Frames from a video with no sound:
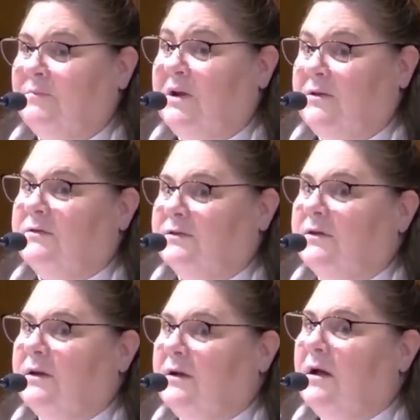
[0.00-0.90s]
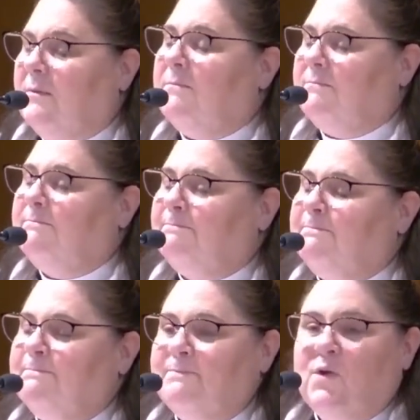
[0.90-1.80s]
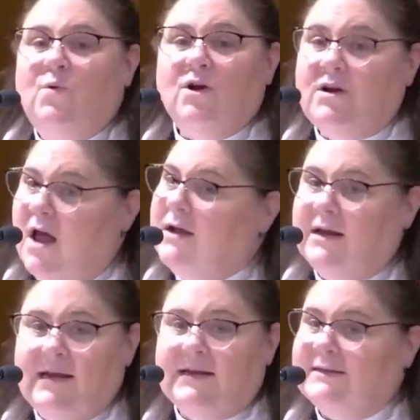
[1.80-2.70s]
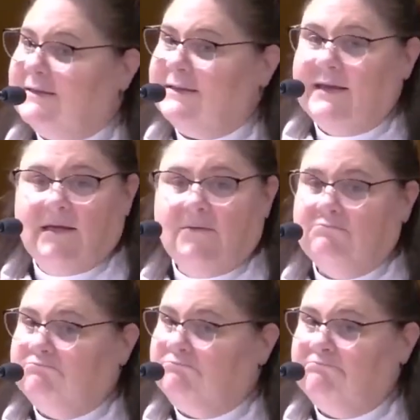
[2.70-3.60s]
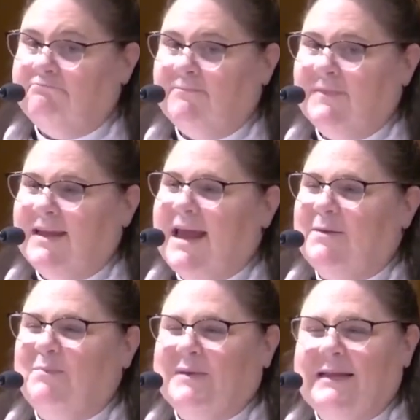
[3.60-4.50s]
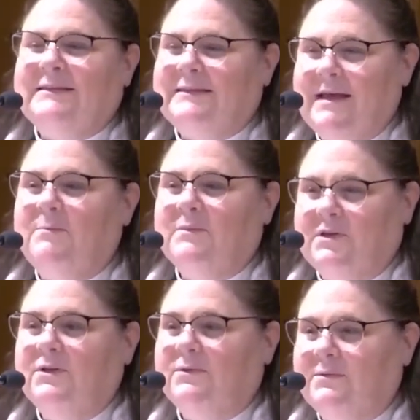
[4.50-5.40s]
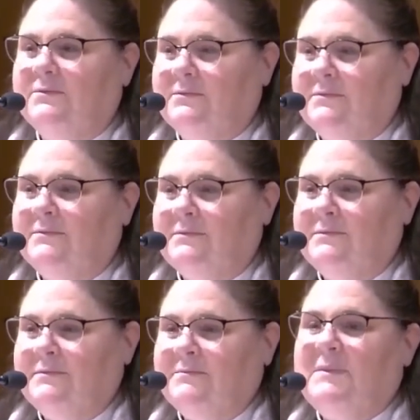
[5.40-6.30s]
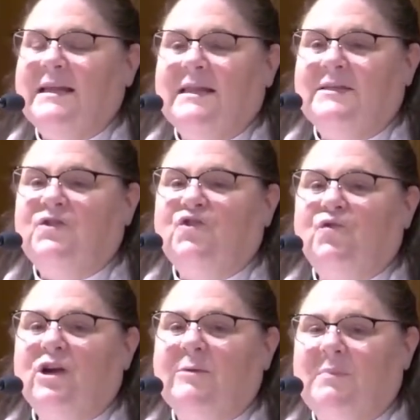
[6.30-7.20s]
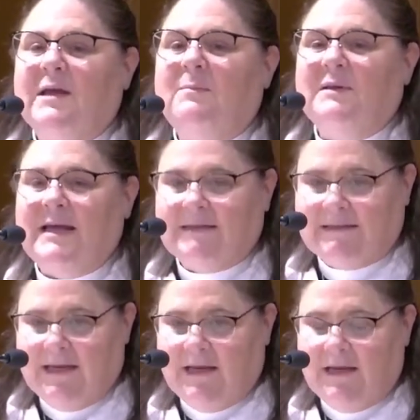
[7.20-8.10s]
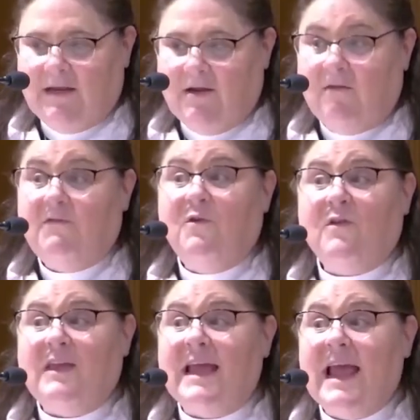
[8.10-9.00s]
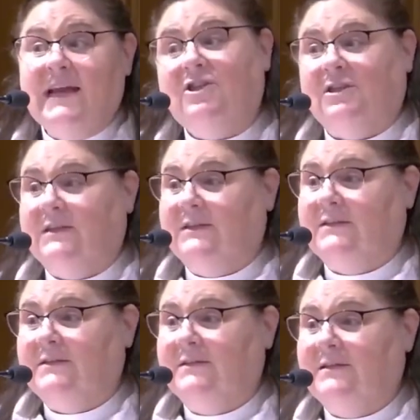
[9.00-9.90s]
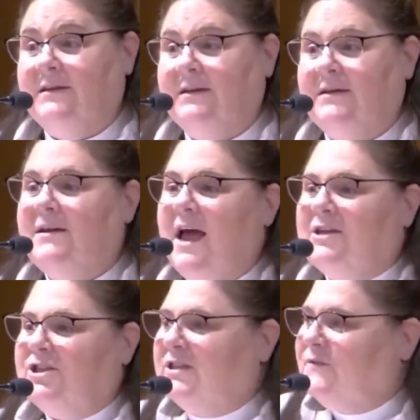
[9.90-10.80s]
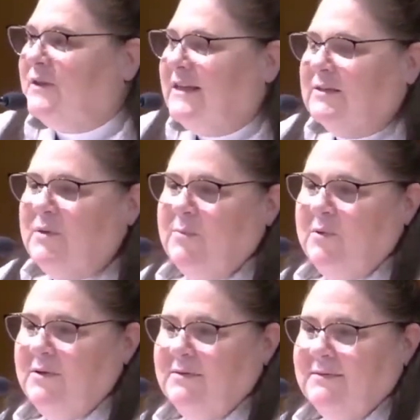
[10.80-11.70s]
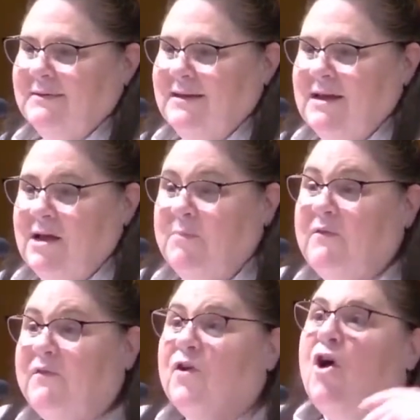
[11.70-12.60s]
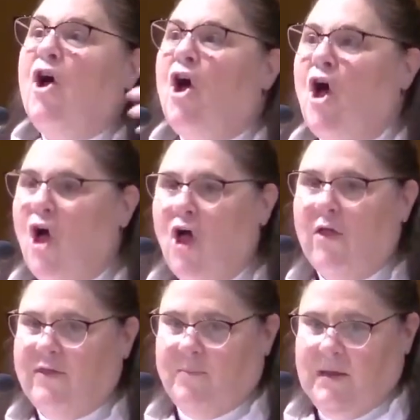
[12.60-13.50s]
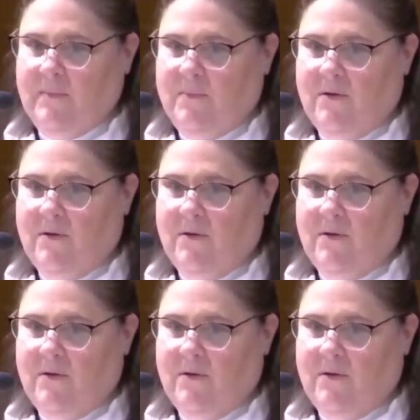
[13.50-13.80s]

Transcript: But others are going to come who are not going to get to see. And bless them too. May this story be a blessing for the ages, not just for these people, but for all the people